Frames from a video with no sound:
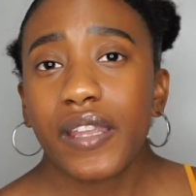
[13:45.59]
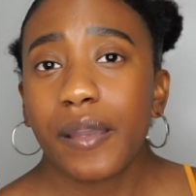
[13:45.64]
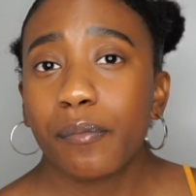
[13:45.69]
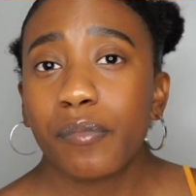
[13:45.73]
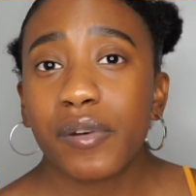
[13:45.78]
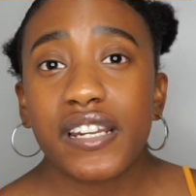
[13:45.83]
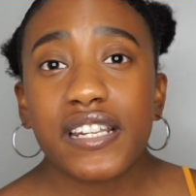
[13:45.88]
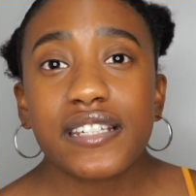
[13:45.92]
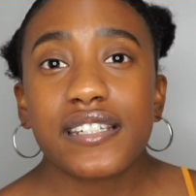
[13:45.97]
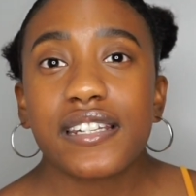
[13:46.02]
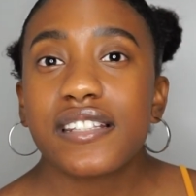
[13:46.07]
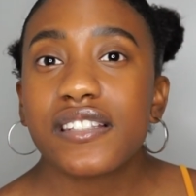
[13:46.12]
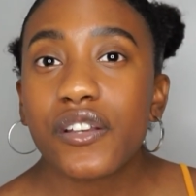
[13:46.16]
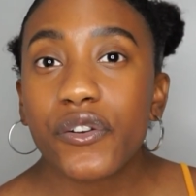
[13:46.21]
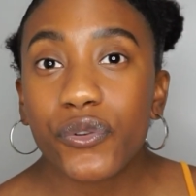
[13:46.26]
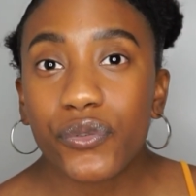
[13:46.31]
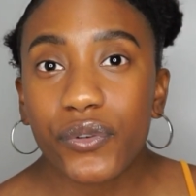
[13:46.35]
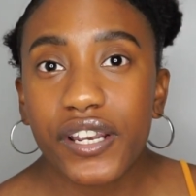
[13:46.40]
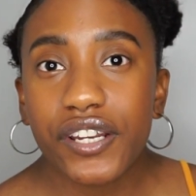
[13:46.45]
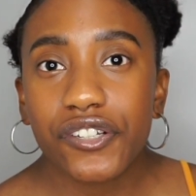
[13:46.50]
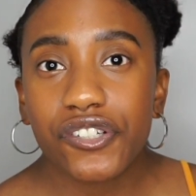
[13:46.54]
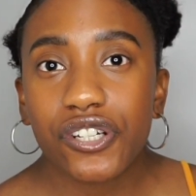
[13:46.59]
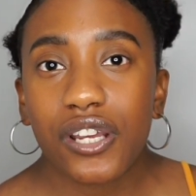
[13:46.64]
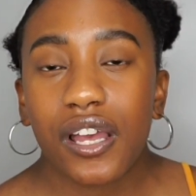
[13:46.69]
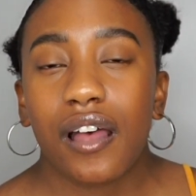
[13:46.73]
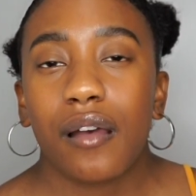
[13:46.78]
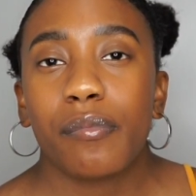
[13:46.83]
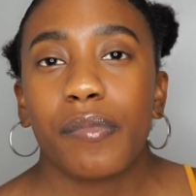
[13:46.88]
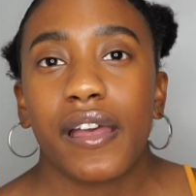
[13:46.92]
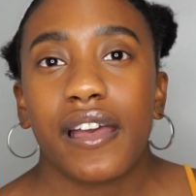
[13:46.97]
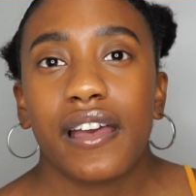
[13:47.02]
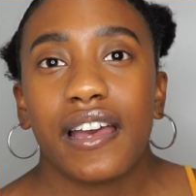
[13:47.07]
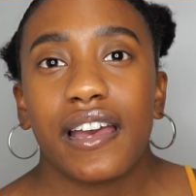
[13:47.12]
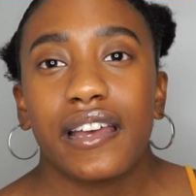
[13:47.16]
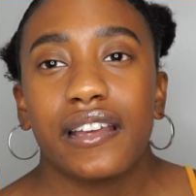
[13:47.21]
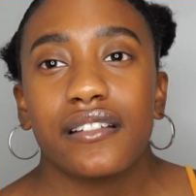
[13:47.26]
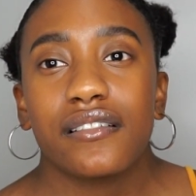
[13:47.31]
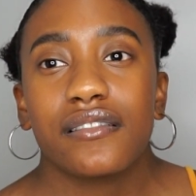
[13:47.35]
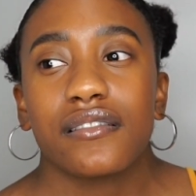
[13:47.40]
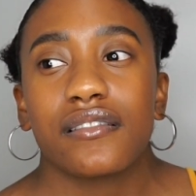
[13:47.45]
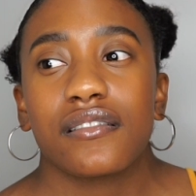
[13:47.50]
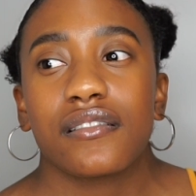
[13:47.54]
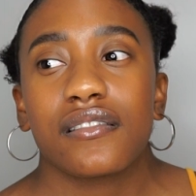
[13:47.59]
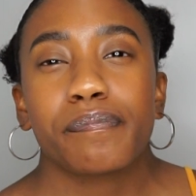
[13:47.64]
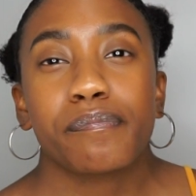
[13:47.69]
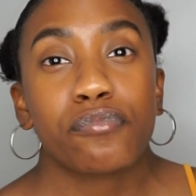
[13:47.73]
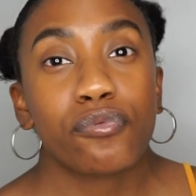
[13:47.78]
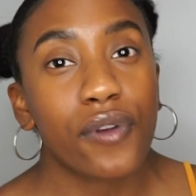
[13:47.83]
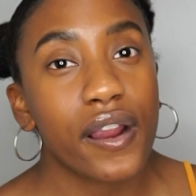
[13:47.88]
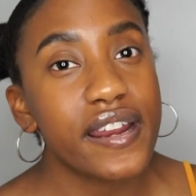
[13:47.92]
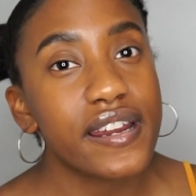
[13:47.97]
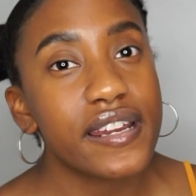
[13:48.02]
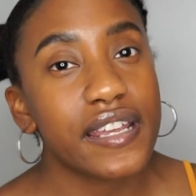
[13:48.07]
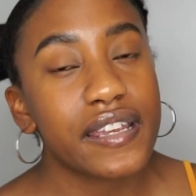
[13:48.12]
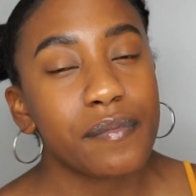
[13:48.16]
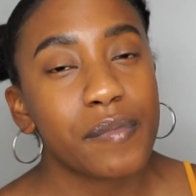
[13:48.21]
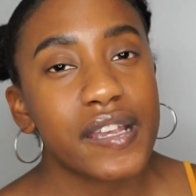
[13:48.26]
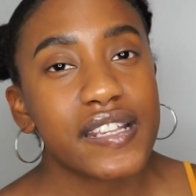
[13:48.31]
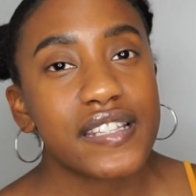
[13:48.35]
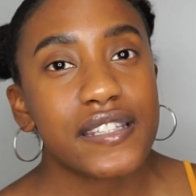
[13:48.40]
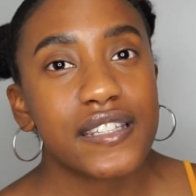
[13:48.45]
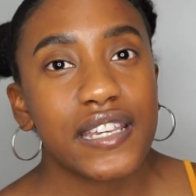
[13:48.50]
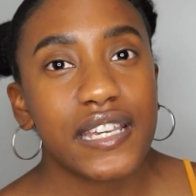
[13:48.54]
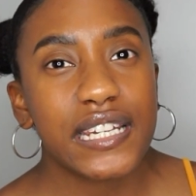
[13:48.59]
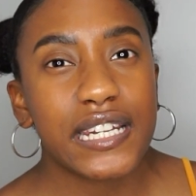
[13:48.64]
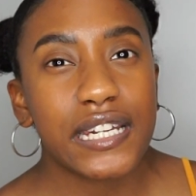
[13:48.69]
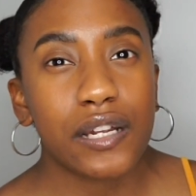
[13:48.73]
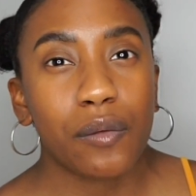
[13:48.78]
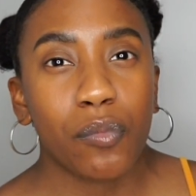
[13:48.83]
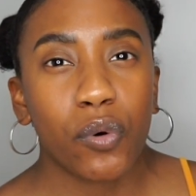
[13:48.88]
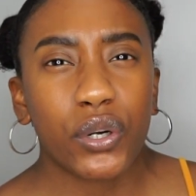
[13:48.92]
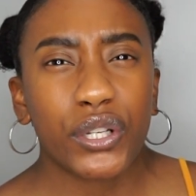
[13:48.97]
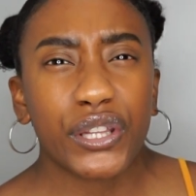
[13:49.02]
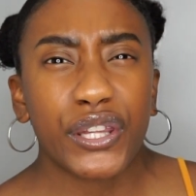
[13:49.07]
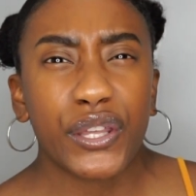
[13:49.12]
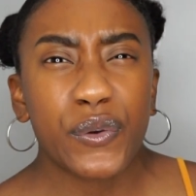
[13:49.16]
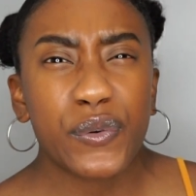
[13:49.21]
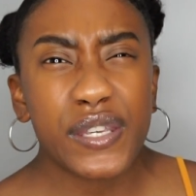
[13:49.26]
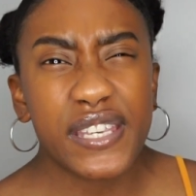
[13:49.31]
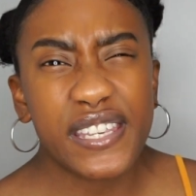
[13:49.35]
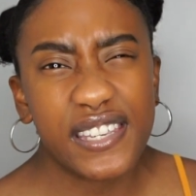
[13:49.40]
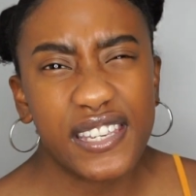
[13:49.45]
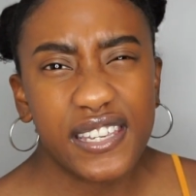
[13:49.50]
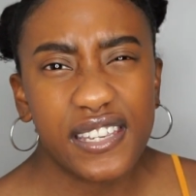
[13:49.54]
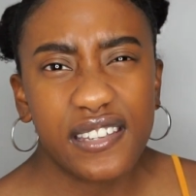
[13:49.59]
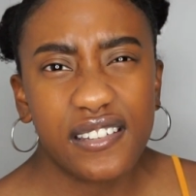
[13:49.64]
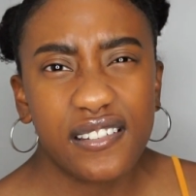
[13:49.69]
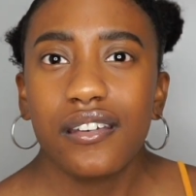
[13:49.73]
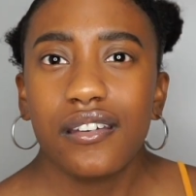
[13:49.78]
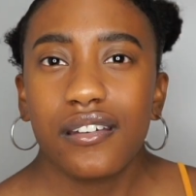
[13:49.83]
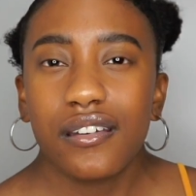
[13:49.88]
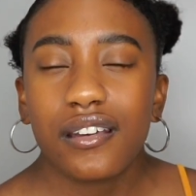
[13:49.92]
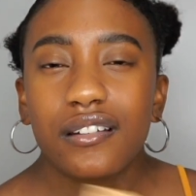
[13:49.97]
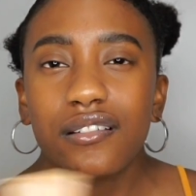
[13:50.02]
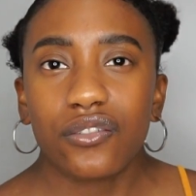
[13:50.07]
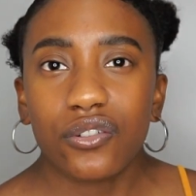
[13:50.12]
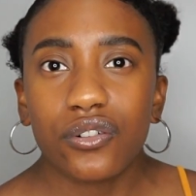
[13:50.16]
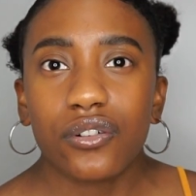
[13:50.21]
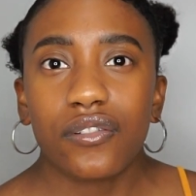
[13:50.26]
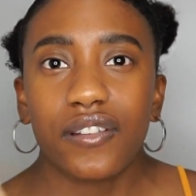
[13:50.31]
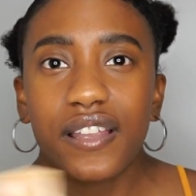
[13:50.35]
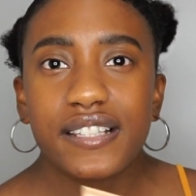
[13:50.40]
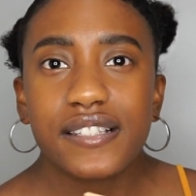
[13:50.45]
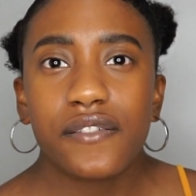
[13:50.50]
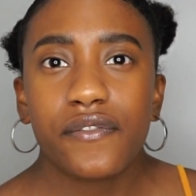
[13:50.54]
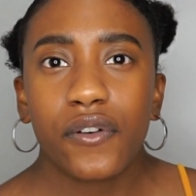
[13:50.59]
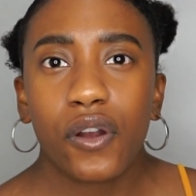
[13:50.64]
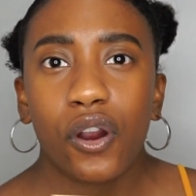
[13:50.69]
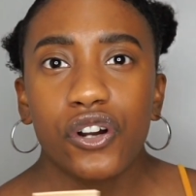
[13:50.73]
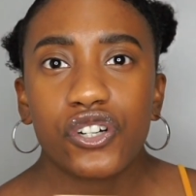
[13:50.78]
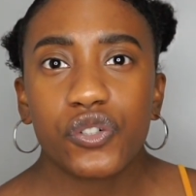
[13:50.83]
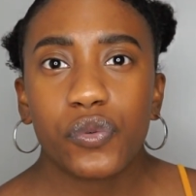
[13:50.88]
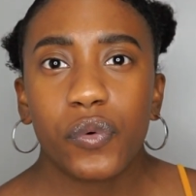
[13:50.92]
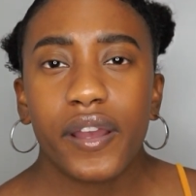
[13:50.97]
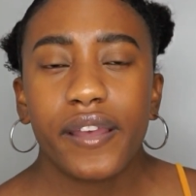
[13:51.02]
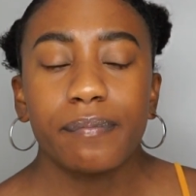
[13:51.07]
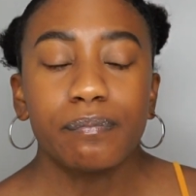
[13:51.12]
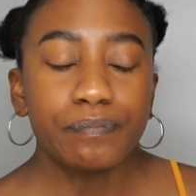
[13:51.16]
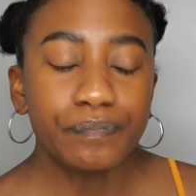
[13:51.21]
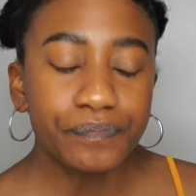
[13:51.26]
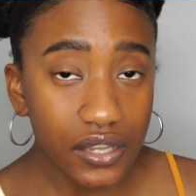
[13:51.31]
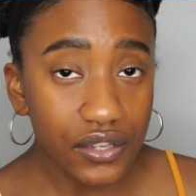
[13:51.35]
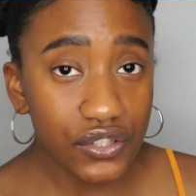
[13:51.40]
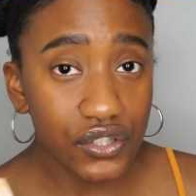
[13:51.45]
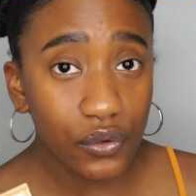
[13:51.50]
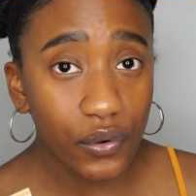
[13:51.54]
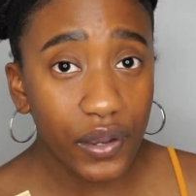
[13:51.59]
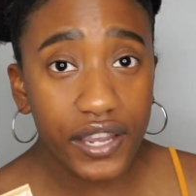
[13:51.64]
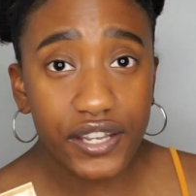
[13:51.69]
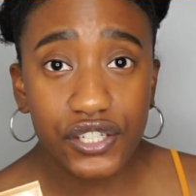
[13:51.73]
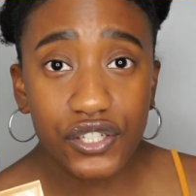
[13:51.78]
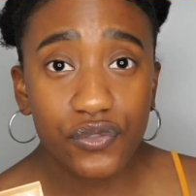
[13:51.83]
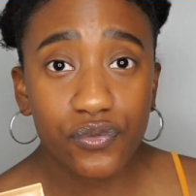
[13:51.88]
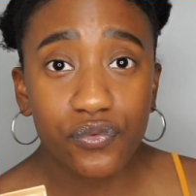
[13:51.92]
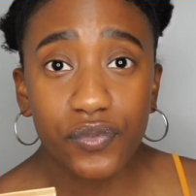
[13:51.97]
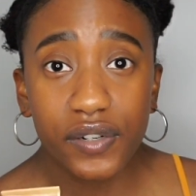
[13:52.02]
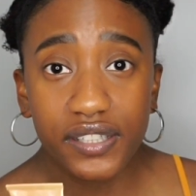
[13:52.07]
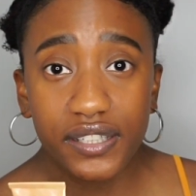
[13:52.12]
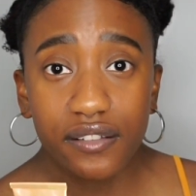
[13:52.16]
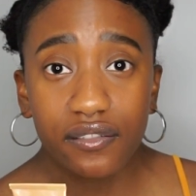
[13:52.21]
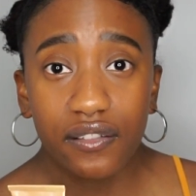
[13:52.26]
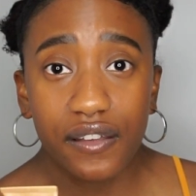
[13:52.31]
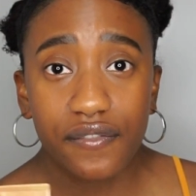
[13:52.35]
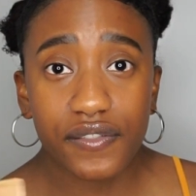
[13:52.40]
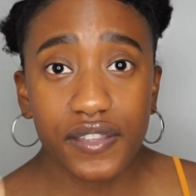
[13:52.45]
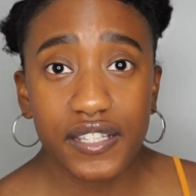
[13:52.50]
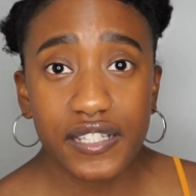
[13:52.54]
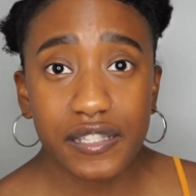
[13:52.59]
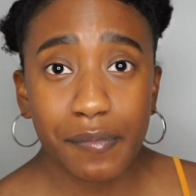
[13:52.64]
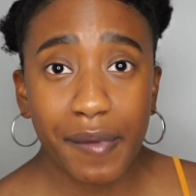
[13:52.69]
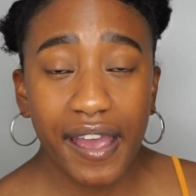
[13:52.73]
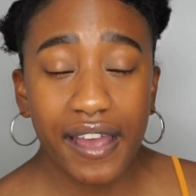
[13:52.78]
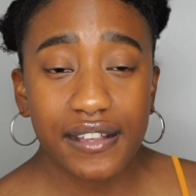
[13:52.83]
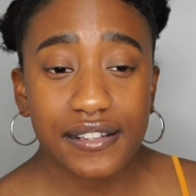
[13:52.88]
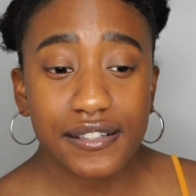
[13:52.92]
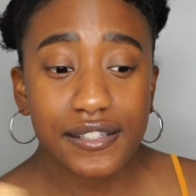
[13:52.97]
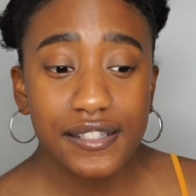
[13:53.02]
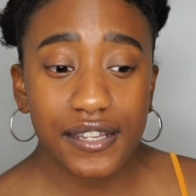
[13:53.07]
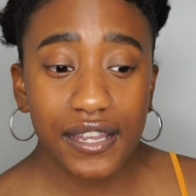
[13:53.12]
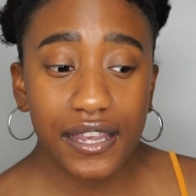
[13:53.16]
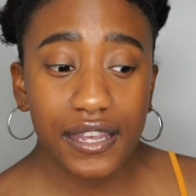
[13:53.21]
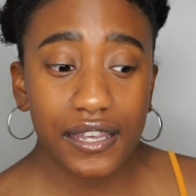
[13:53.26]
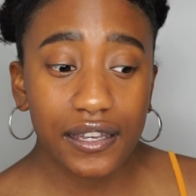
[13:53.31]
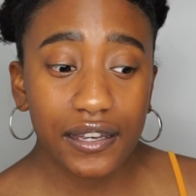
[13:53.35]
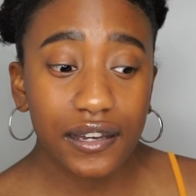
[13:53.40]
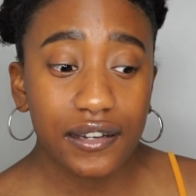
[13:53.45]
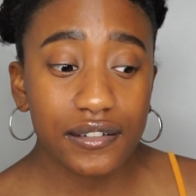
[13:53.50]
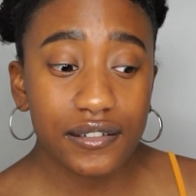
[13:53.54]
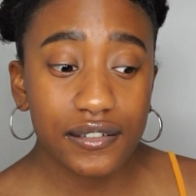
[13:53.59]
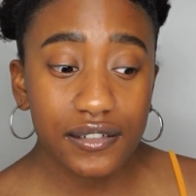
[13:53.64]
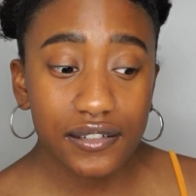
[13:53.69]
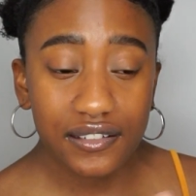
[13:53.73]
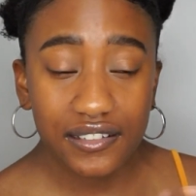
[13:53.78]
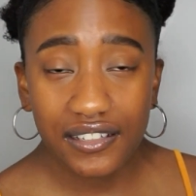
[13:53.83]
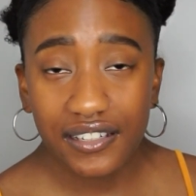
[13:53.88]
But it does a great job at brightening my skin in a more low-key and a little less of a harsh way. So I do really love this mask, and